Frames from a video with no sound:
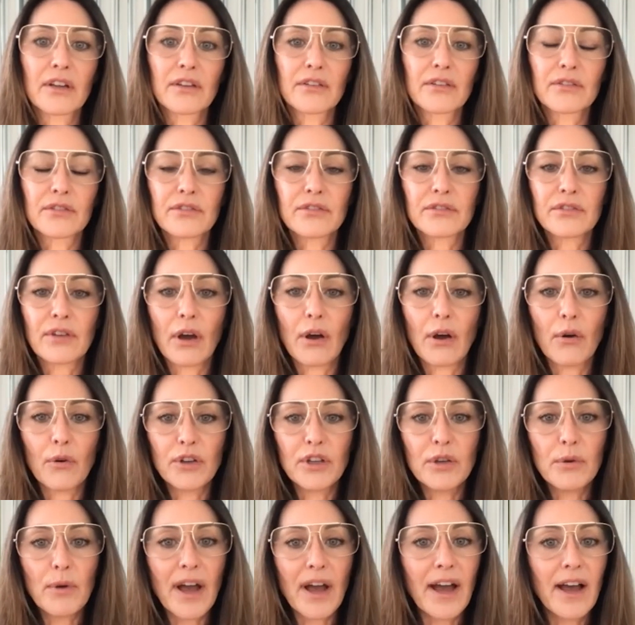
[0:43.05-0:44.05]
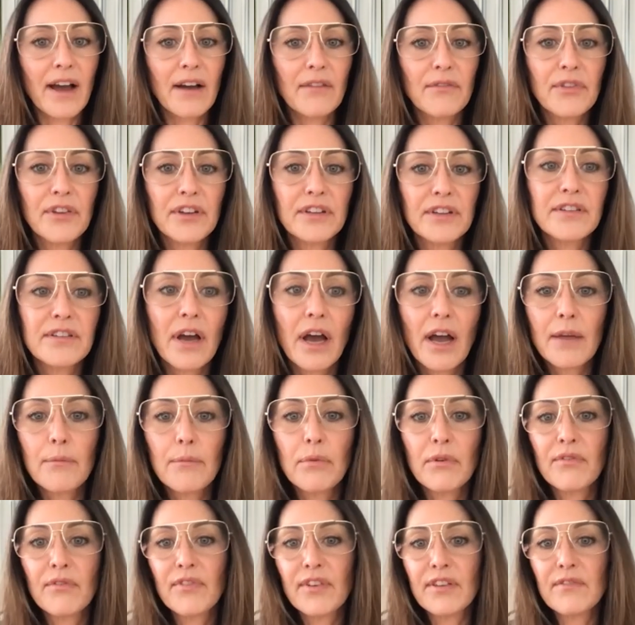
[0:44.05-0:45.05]
So you have the type
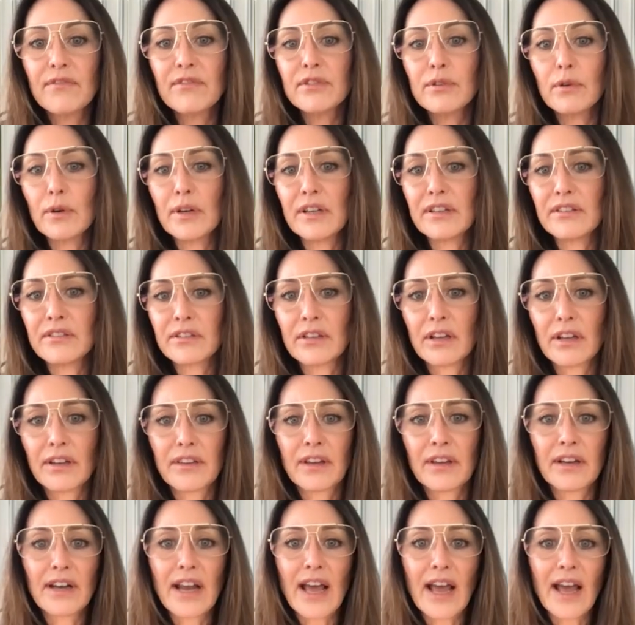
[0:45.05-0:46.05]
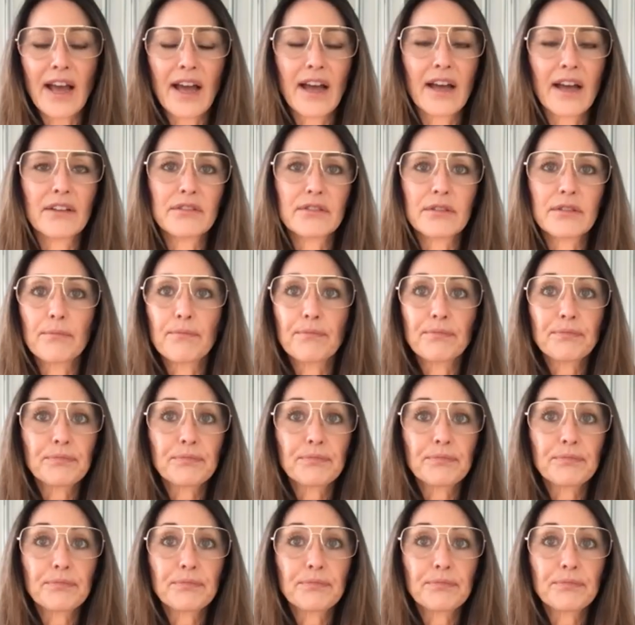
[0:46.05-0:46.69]
of influencer that has